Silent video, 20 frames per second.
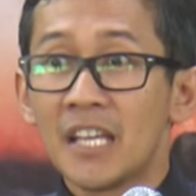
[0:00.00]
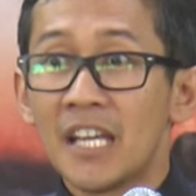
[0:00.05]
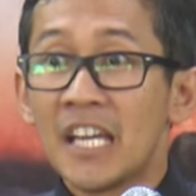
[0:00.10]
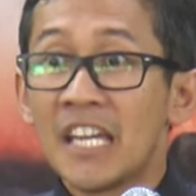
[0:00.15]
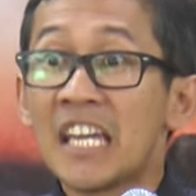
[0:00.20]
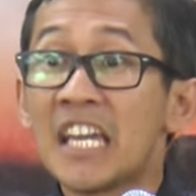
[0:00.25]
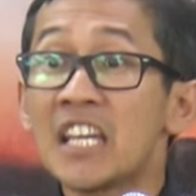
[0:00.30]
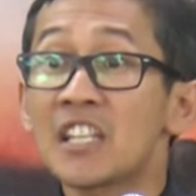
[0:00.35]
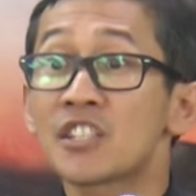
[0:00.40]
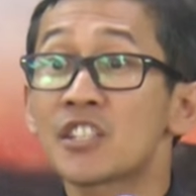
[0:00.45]

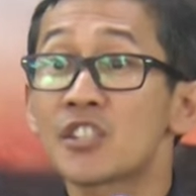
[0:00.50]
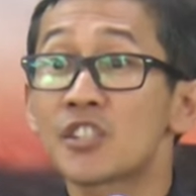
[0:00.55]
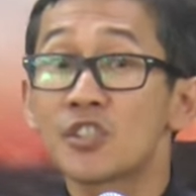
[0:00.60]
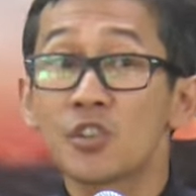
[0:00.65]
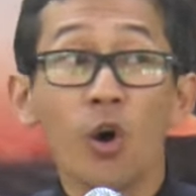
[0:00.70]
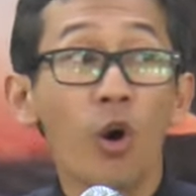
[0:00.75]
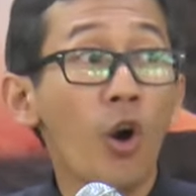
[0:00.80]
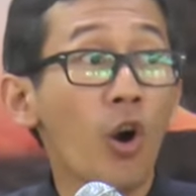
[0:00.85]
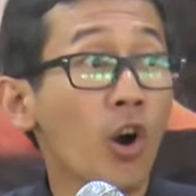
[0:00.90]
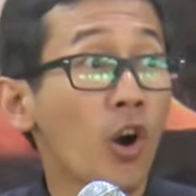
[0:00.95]
He
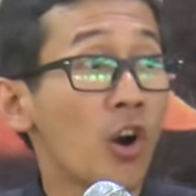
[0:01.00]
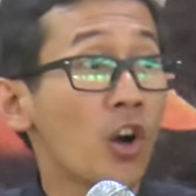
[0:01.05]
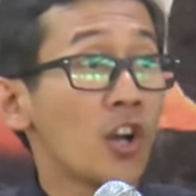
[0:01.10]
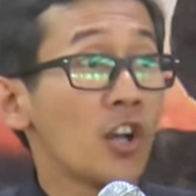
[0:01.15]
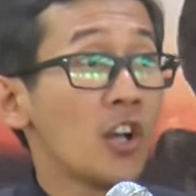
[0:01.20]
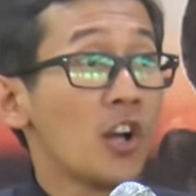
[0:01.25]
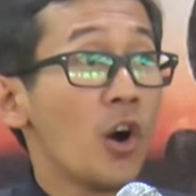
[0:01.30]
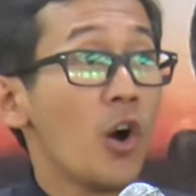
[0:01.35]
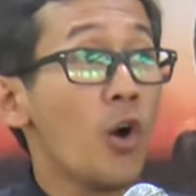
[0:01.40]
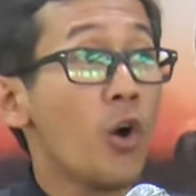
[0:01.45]
saw
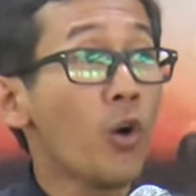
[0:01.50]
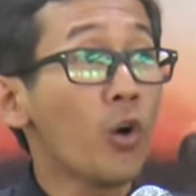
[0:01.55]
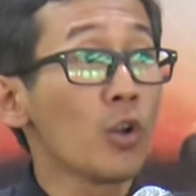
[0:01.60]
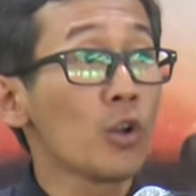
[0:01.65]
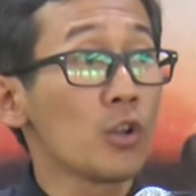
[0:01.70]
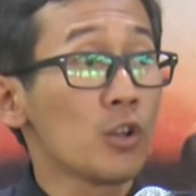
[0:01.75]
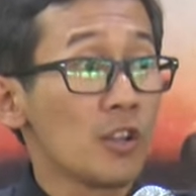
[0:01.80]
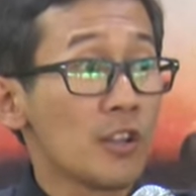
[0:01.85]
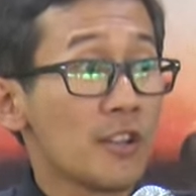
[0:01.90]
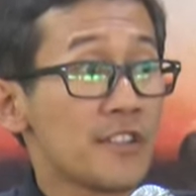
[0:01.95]

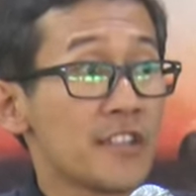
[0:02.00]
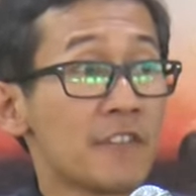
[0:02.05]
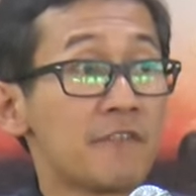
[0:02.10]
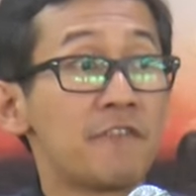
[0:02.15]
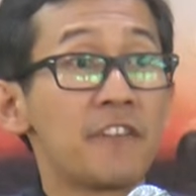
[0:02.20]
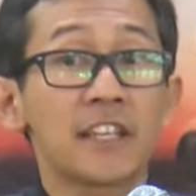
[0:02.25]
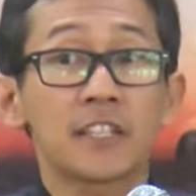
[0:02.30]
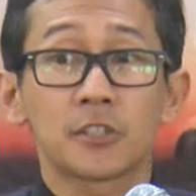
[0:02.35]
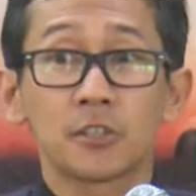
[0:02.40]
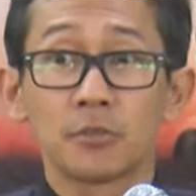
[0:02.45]
all the
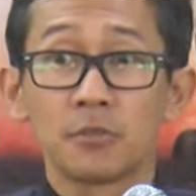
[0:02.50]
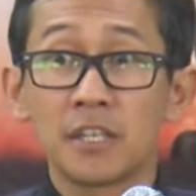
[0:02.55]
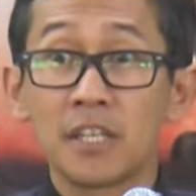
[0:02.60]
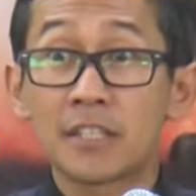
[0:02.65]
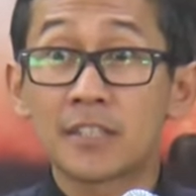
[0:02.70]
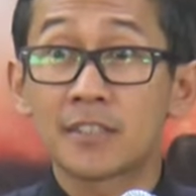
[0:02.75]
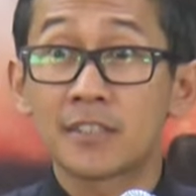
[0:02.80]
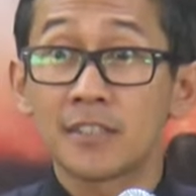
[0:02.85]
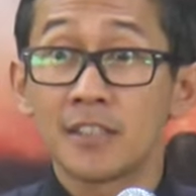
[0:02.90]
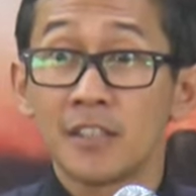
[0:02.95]

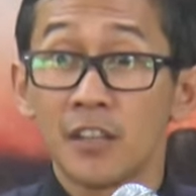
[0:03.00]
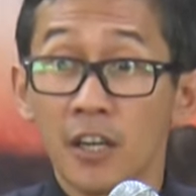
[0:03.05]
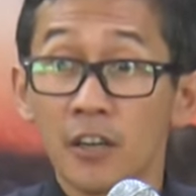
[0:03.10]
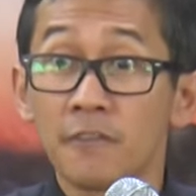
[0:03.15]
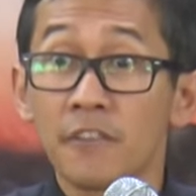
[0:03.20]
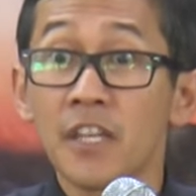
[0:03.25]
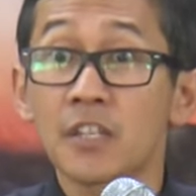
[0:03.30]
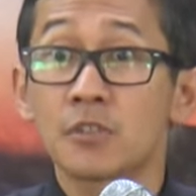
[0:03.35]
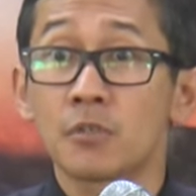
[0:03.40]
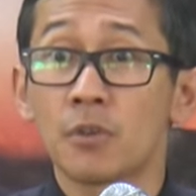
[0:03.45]
victories
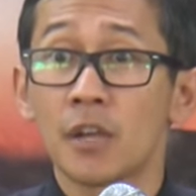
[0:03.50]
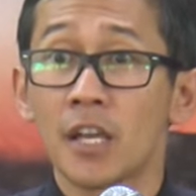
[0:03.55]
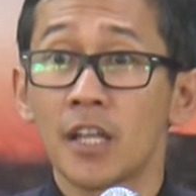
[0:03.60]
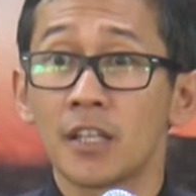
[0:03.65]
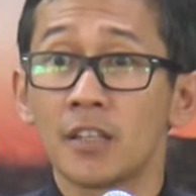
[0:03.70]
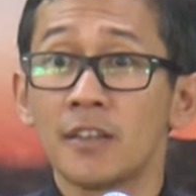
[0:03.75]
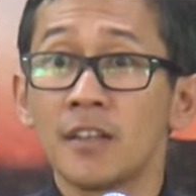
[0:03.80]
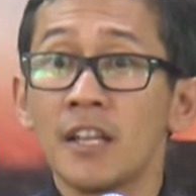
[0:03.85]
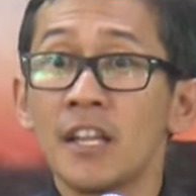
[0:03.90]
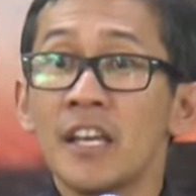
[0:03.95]
of
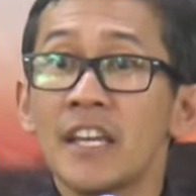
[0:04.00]
Israel.